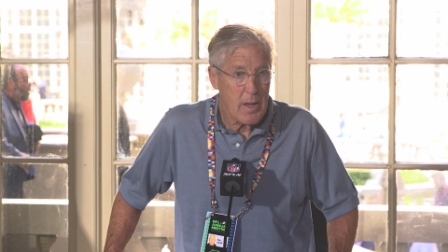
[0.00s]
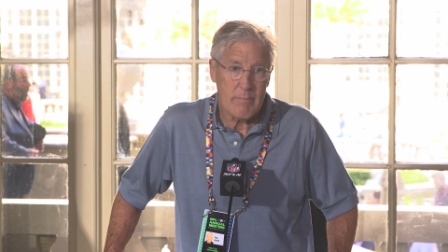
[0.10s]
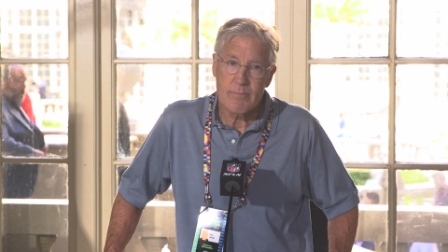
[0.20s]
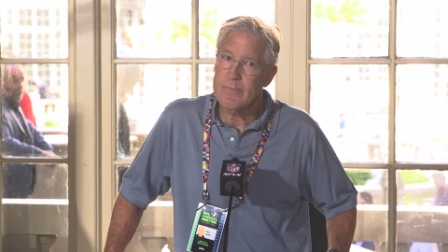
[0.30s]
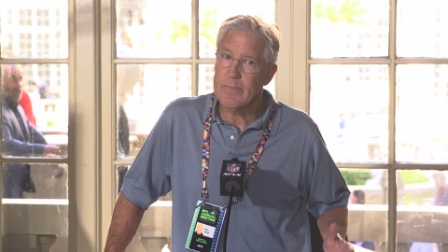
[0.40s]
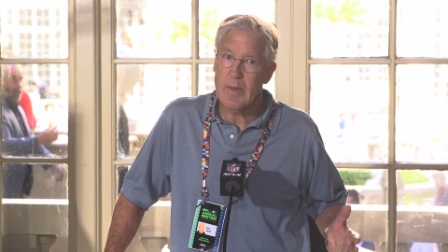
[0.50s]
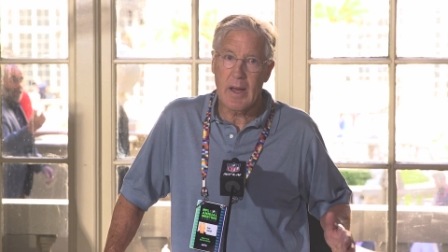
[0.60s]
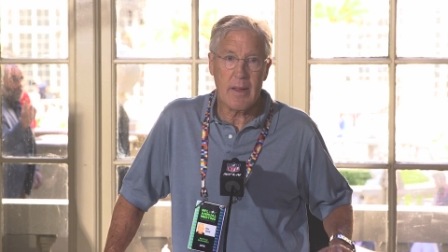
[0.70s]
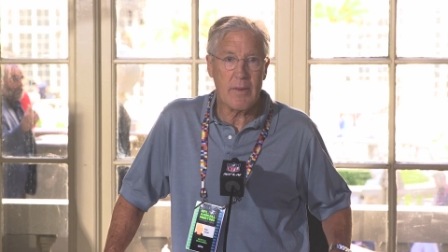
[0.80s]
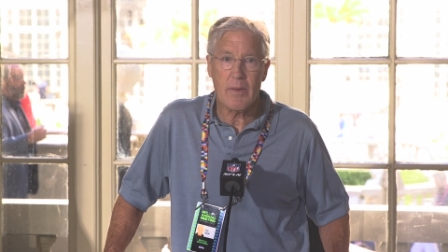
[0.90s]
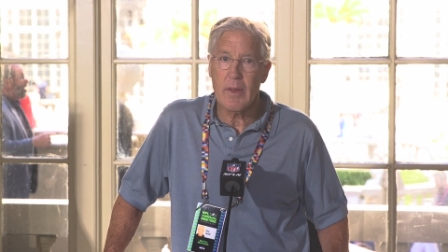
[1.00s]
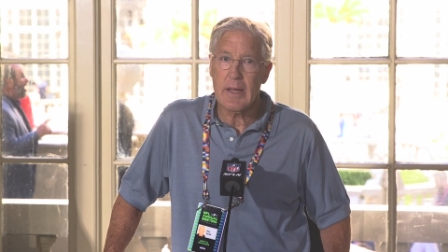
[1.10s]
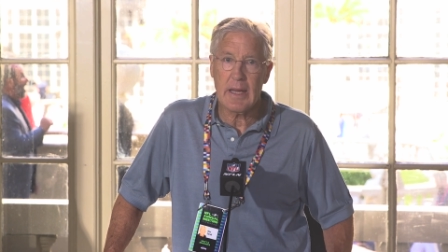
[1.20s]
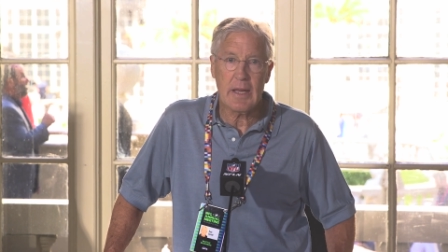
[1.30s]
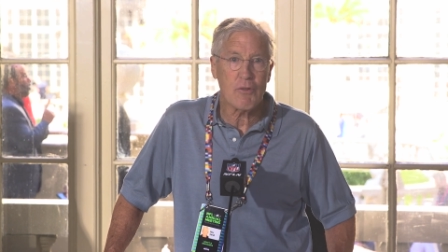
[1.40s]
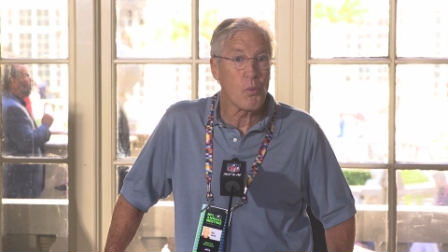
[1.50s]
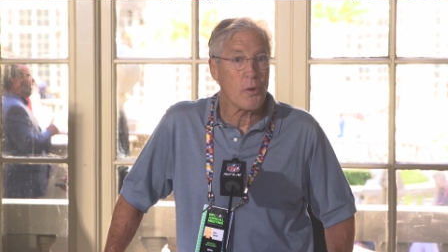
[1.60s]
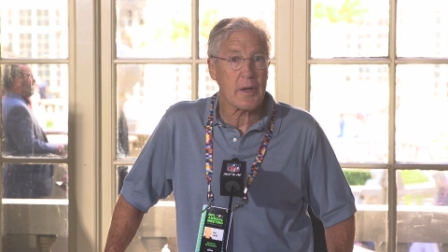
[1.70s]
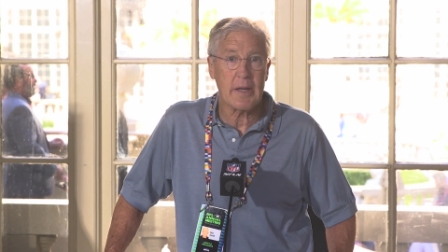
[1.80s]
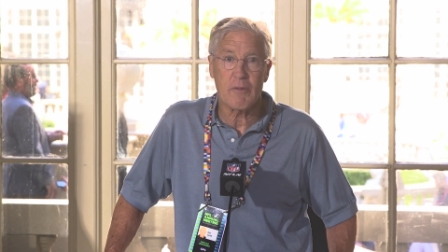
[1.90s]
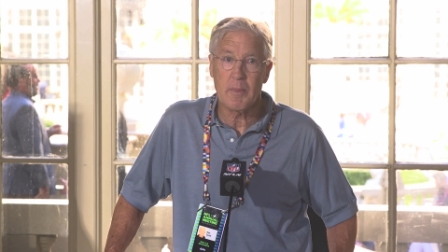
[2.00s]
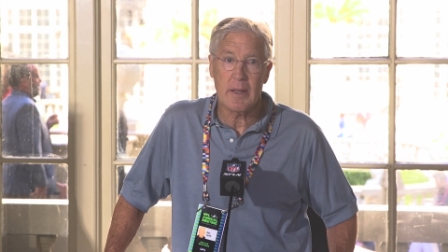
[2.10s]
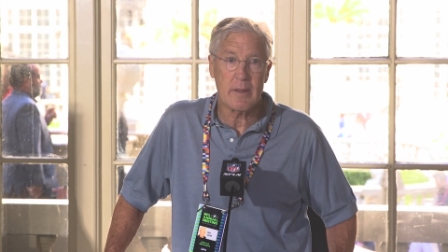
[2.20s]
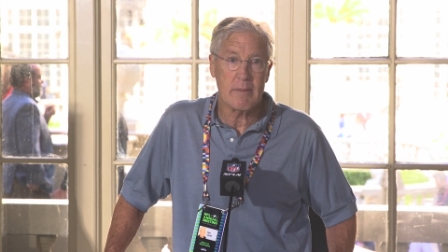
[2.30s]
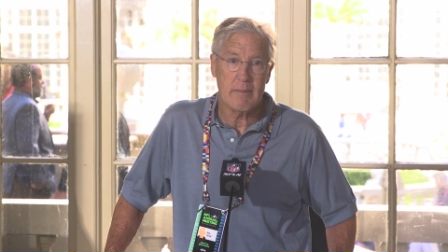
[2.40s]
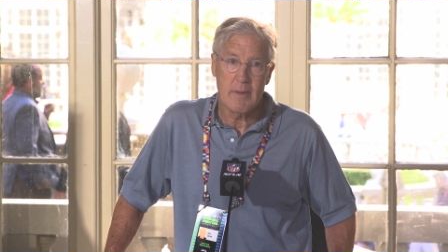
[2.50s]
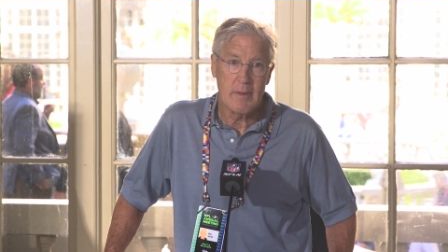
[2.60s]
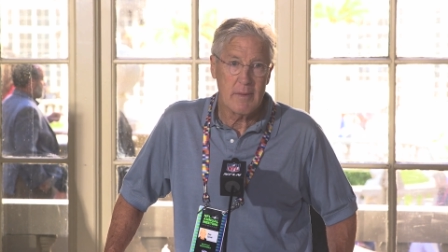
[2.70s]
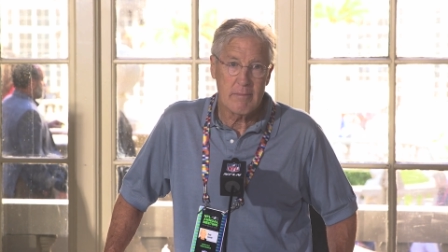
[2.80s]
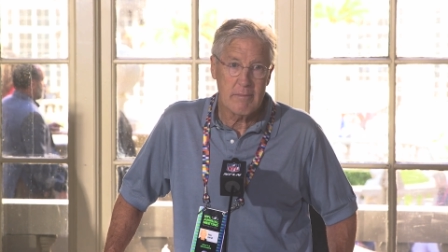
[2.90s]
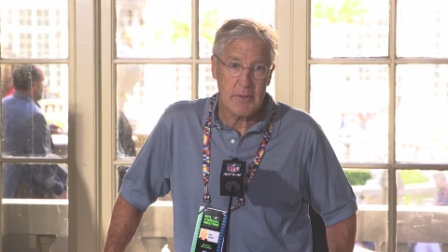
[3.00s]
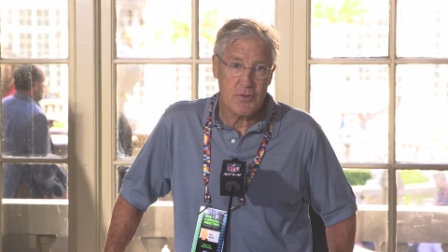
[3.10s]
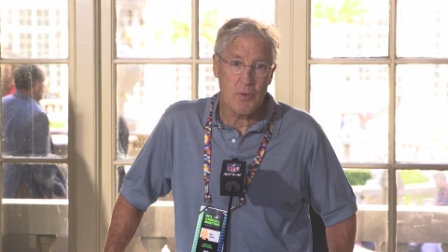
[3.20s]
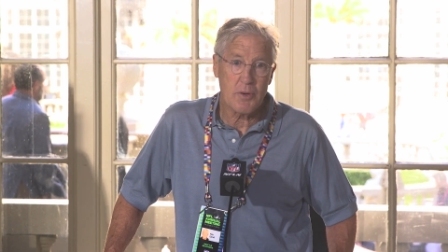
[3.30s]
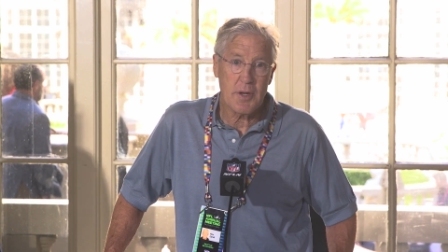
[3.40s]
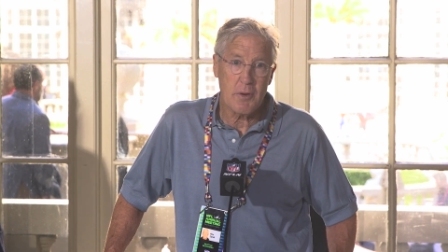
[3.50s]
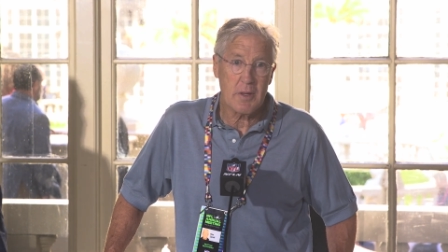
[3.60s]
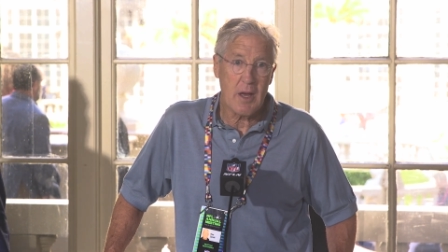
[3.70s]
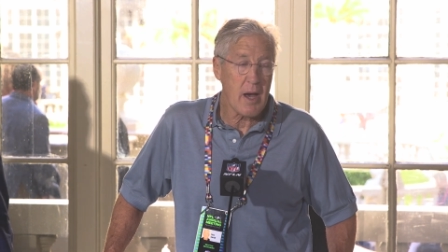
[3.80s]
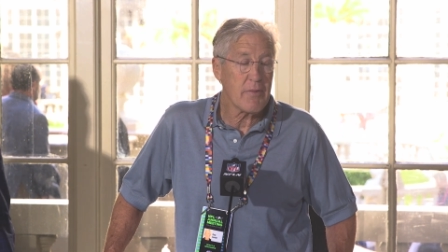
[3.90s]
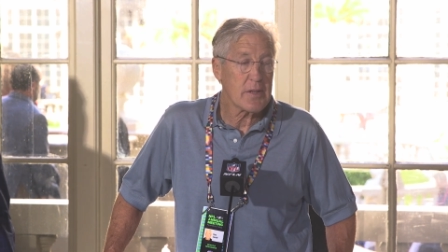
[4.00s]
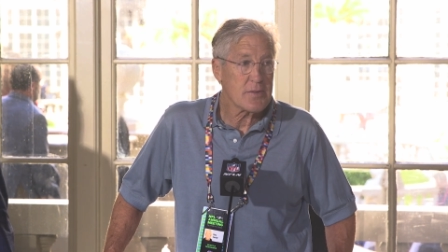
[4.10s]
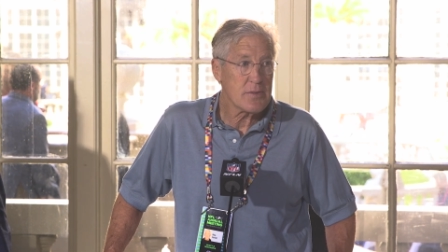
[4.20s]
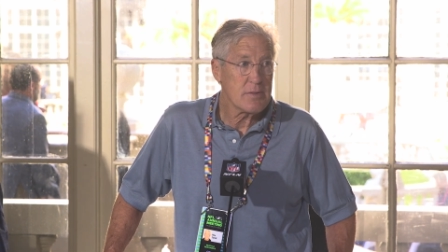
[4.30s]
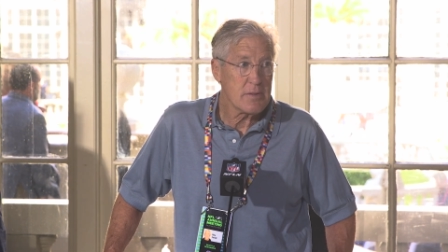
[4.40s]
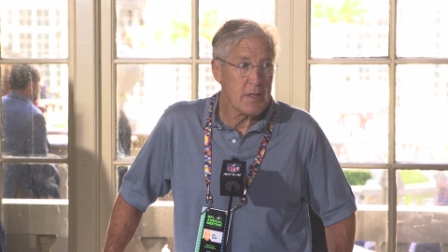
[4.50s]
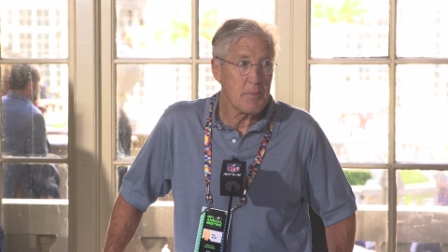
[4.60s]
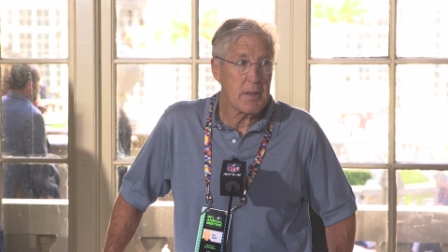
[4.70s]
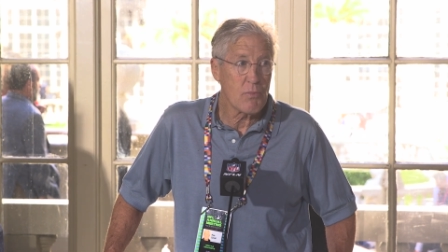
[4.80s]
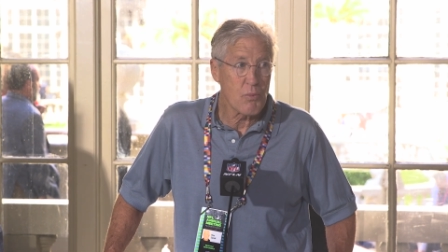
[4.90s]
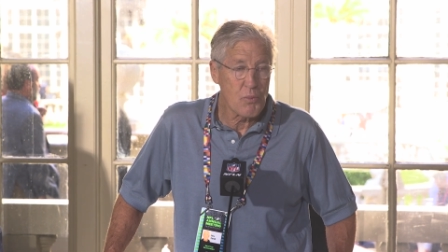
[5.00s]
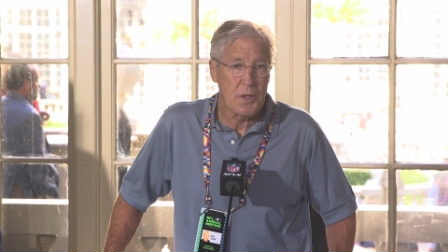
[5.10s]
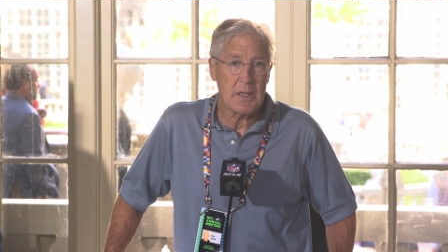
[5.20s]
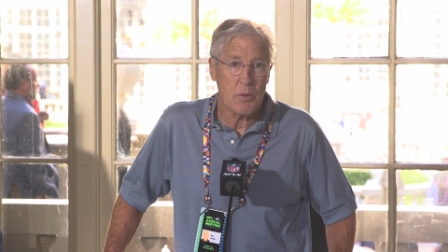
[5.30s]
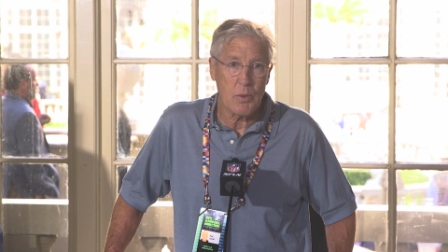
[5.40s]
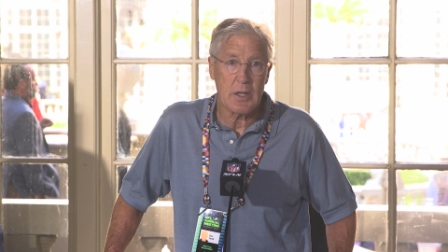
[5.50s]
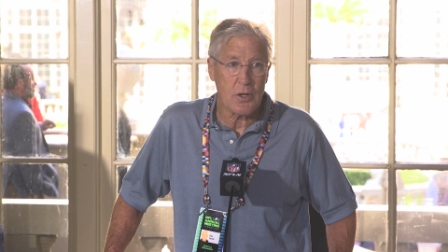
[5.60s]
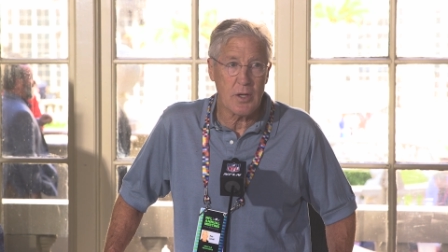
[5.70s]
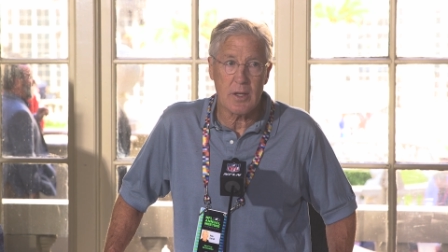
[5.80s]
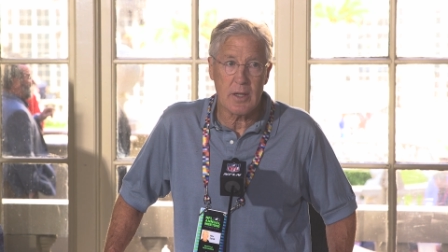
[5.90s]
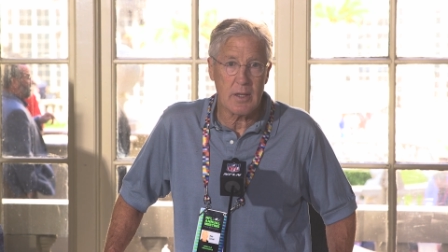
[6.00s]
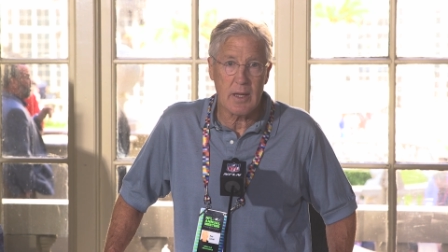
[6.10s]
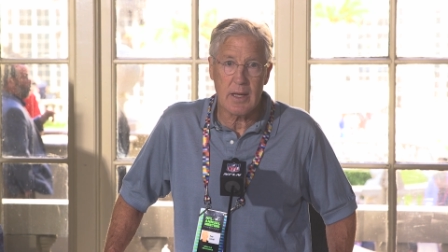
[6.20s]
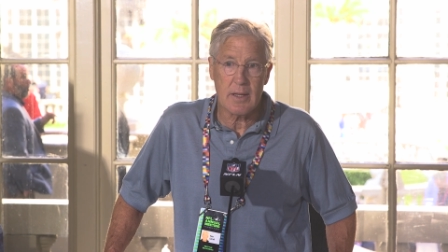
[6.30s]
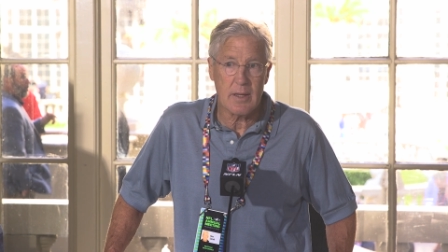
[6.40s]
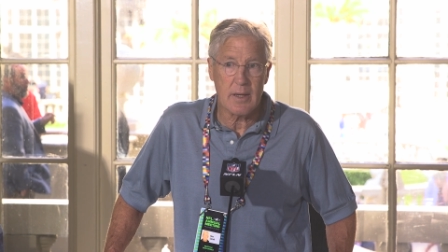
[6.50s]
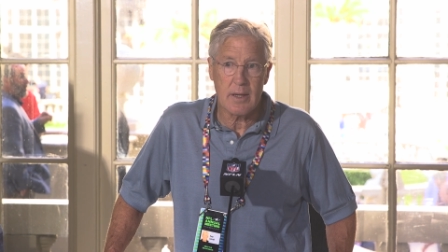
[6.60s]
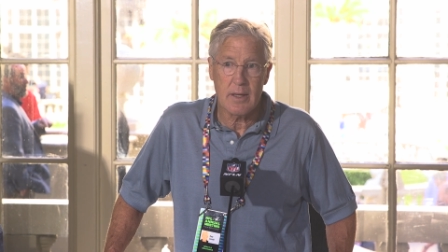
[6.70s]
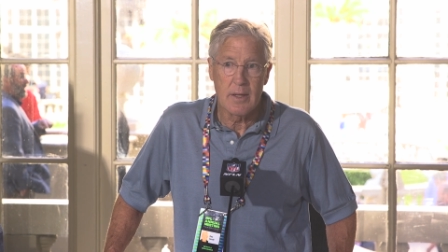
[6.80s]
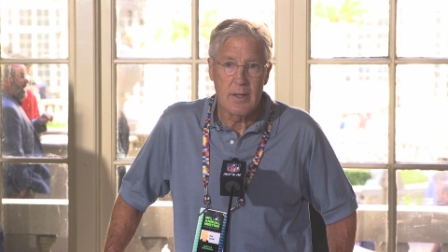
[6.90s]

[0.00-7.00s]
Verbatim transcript: facing him so often? His work has been extraordinarily obvious. He's been really, really good, and, and uh,